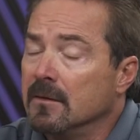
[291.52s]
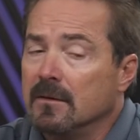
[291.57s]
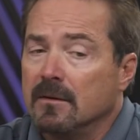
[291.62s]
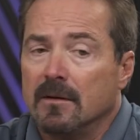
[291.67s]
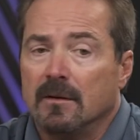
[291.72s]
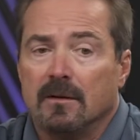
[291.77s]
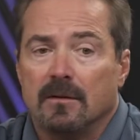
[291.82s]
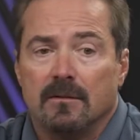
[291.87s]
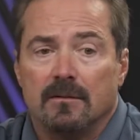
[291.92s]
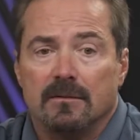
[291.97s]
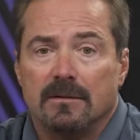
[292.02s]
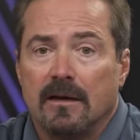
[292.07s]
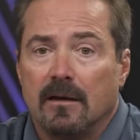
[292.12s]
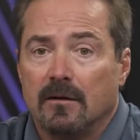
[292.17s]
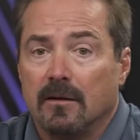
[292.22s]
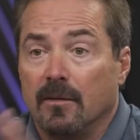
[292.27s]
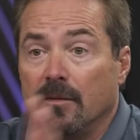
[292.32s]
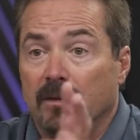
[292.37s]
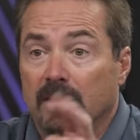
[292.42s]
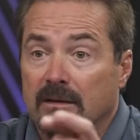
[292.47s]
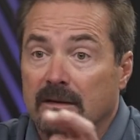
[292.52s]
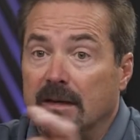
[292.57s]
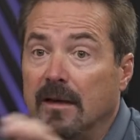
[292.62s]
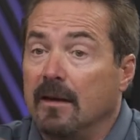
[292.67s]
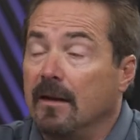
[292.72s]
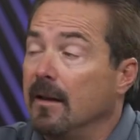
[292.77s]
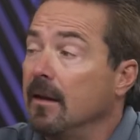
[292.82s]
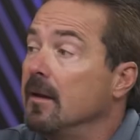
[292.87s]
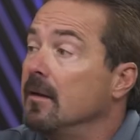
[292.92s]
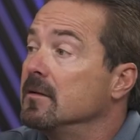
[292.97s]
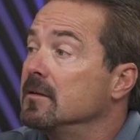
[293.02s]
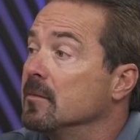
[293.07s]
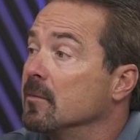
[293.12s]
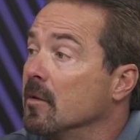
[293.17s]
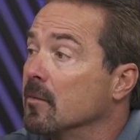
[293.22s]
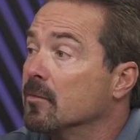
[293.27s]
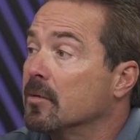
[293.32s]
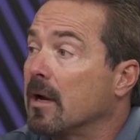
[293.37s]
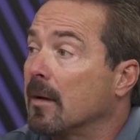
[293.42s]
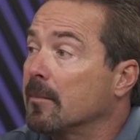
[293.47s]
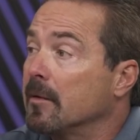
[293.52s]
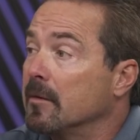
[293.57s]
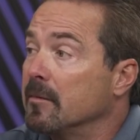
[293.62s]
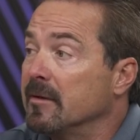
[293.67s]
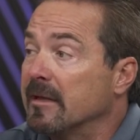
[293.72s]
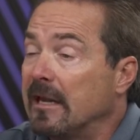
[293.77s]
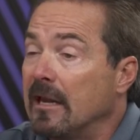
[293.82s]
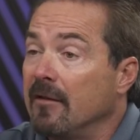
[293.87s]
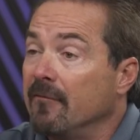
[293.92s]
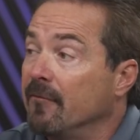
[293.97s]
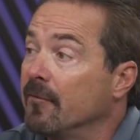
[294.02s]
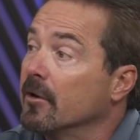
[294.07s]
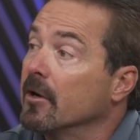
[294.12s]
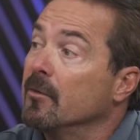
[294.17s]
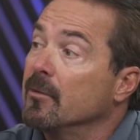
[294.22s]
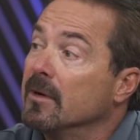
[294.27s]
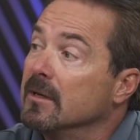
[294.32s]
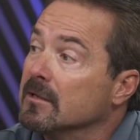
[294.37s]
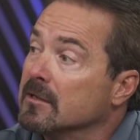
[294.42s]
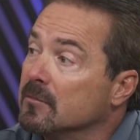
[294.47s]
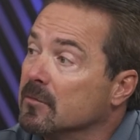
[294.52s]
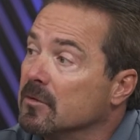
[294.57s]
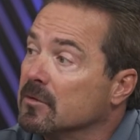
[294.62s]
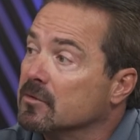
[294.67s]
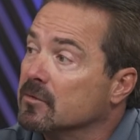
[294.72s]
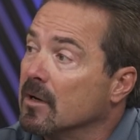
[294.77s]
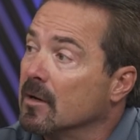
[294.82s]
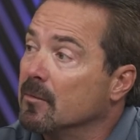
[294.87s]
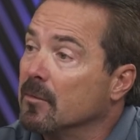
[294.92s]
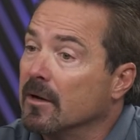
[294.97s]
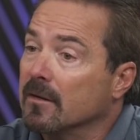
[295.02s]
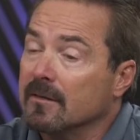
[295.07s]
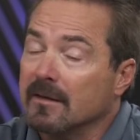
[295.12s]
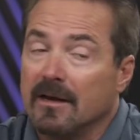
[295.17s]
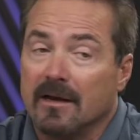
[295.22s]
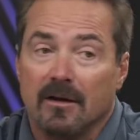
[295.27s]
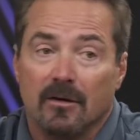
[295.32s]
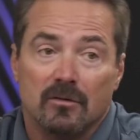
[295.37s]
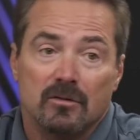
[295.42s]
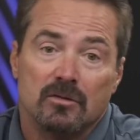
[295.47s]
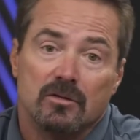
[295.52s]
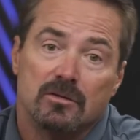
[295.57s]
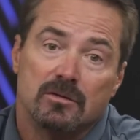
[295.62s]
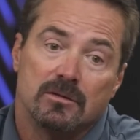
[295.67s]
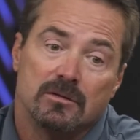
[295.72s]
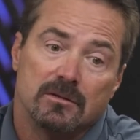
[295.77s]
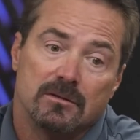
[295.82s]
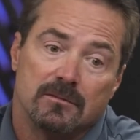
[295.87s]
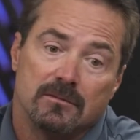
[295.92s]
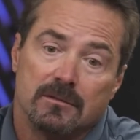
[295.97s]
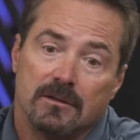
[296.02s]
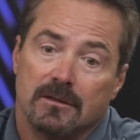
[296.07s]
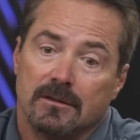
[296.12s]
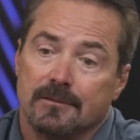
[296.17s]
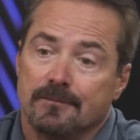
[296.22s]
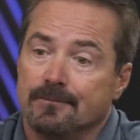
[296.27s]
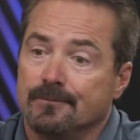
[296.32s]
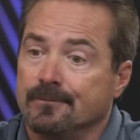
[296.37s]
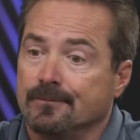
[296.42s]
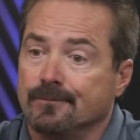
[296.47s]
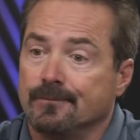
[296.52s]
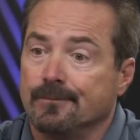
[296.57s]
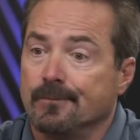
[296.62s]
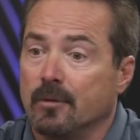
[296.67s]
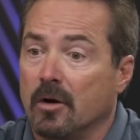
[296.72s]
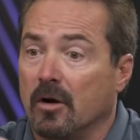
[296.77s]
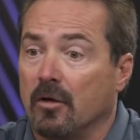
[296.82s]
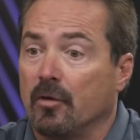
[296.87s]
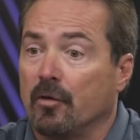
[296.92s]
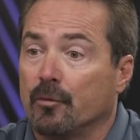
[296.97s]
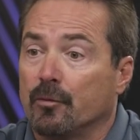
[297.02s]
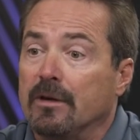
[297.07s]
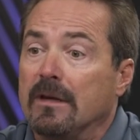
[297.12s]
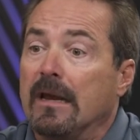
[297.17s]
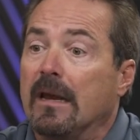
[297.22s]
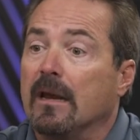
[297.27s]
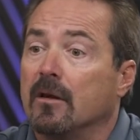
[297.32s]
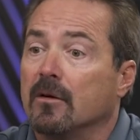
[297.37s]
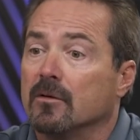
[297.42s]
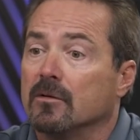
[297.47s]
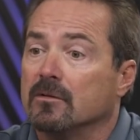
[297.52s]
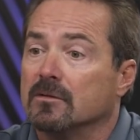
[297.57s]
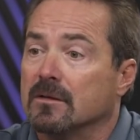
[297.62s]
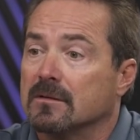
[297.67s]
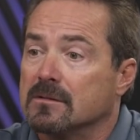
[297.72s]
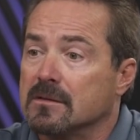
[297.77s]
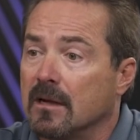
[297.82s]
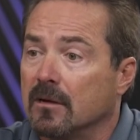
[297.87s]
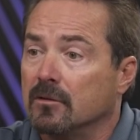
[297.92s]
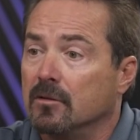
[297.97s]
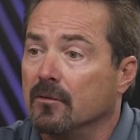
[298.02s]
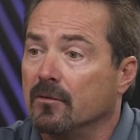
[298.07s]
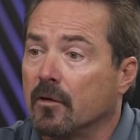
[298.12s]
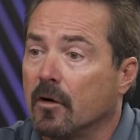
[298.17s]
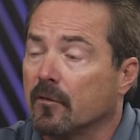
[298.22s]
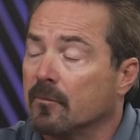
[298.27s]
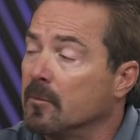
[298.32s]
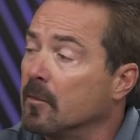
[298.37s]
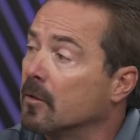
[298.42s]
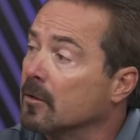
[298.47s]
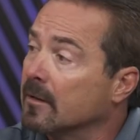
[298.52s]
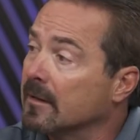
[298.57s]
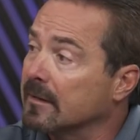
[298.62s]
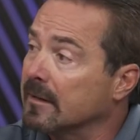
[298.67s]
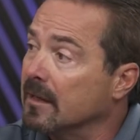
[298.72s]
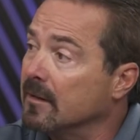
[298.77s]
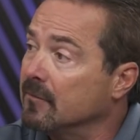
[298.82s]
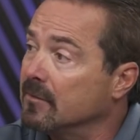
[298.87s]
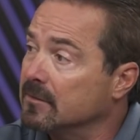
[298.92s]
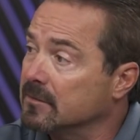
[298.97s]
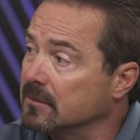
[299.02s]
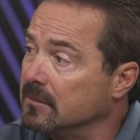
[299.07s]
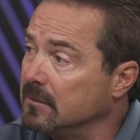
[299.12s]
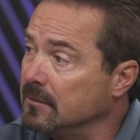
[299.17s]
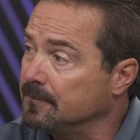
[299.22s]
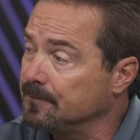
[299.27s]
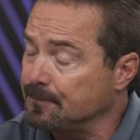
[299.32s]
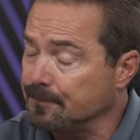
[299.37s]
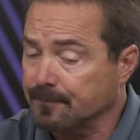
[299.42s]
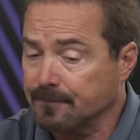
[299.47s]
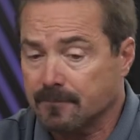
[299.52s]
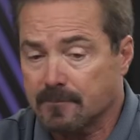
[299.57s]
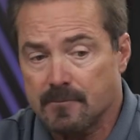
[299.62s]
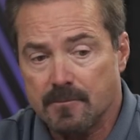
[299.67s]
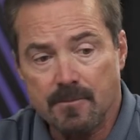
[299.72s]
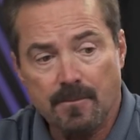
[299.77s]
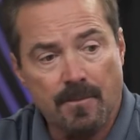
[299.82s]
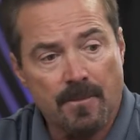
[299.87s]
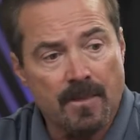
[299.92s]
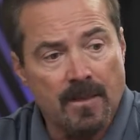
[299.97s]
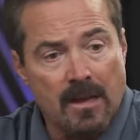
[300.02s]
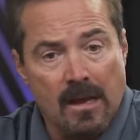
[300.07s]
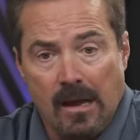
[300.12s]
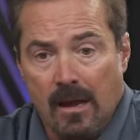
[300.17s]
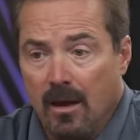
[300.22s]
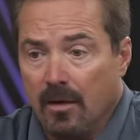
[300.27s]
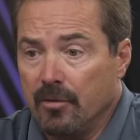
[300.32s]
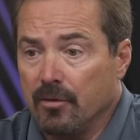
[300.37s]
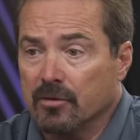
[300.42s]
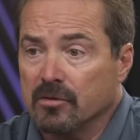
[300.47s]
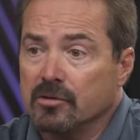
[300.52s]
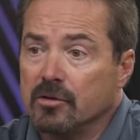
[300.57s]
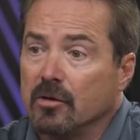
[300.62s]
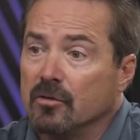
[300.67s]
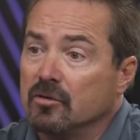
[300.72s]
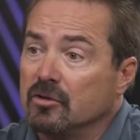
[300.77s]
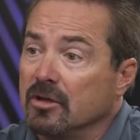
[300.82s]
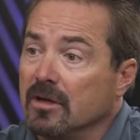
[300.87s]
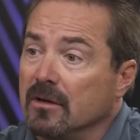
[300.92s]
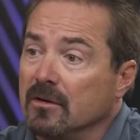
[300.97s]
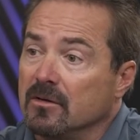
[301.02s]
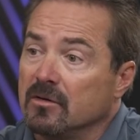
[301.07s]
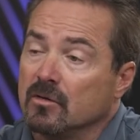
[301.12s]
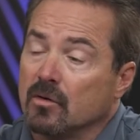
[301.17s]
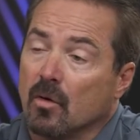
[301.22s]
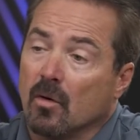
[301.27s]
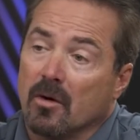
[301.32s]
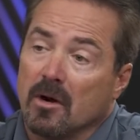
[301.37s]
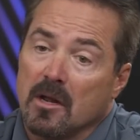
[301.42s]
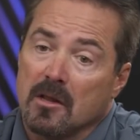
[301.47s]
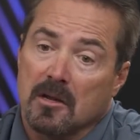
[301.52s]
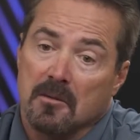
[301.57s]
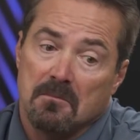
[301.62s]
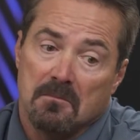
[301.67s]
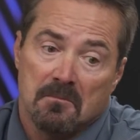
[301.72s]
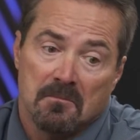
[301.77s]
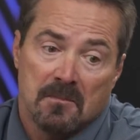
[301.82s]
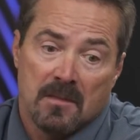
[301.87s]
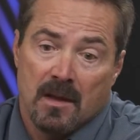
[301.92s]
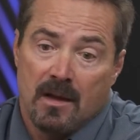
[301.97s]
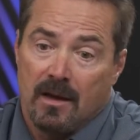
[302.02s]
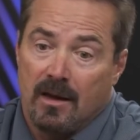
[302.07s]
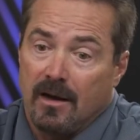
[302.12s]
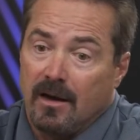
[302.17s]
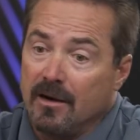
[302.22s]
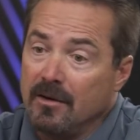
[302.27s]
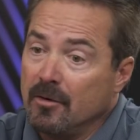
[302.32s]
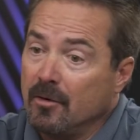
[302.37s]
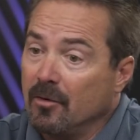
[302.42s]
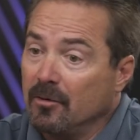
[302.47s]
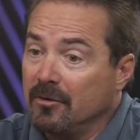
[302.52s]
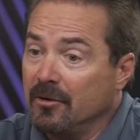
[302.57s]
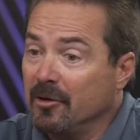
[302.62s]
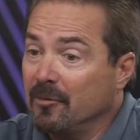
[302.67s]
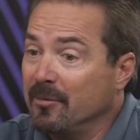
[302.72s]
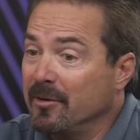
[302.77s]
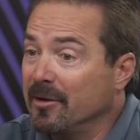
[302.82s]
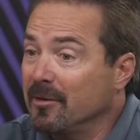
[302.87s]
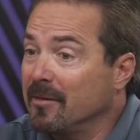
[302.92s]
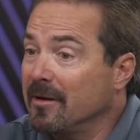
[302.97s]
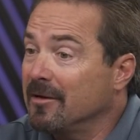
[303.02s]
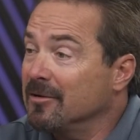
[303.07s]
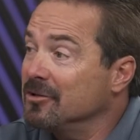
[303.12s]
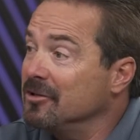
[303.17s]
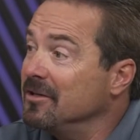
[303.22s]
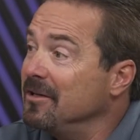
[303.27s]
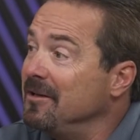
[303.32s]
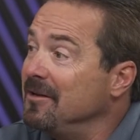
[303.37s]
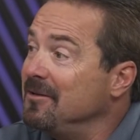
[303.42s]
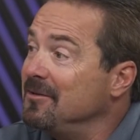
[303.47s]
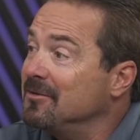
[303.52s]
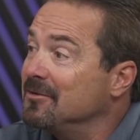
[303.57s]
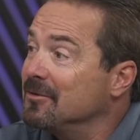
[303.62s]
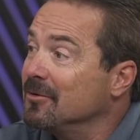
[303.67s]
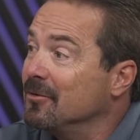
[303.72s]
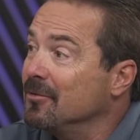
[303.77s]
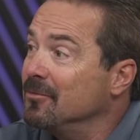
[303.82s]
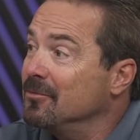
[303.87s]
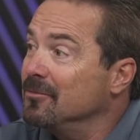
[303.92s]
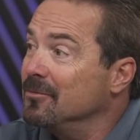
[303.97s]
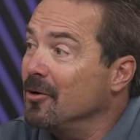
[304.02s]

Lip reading: Down on the dead end, some of the property became very reasonable. So I bought the house on 3 acres that's not too far from Harley-Davidson, and there's no cheese store, and I thought, I know a little bit about cheese, so